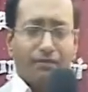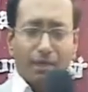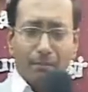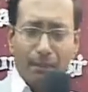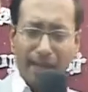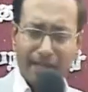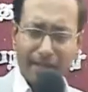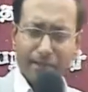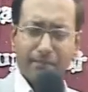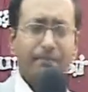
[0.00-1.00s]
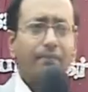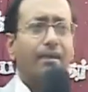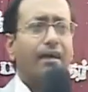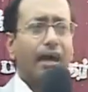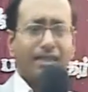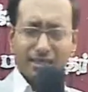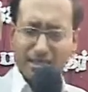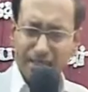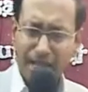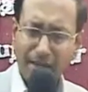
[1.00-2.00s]
I will make him at the
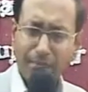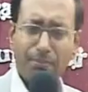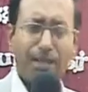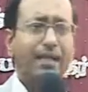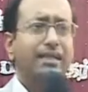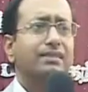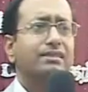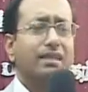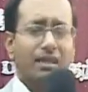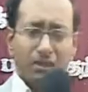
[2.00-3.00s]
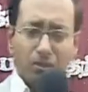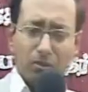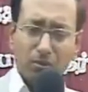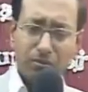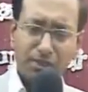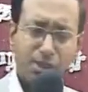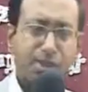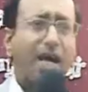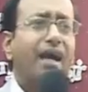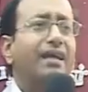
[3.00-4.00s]
same place to
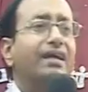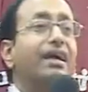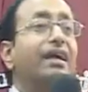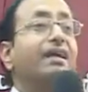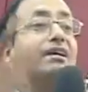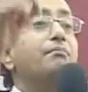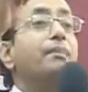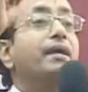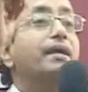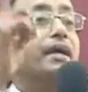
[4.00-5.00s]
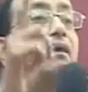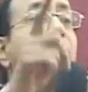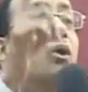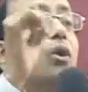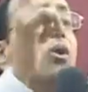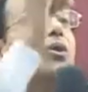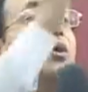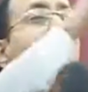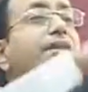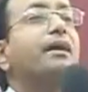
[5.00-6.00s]
shine. He became more
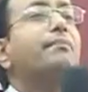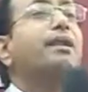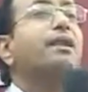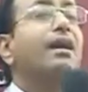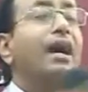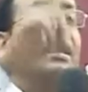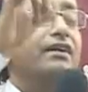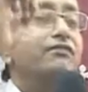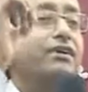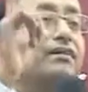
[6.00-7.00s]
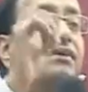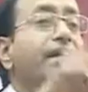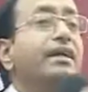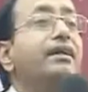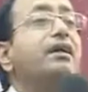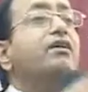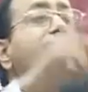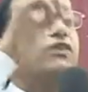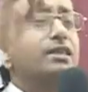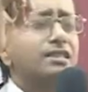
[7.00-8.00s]
honorable. And if we read
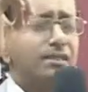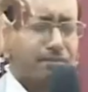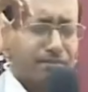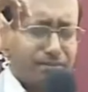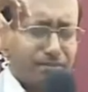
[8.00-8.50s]
first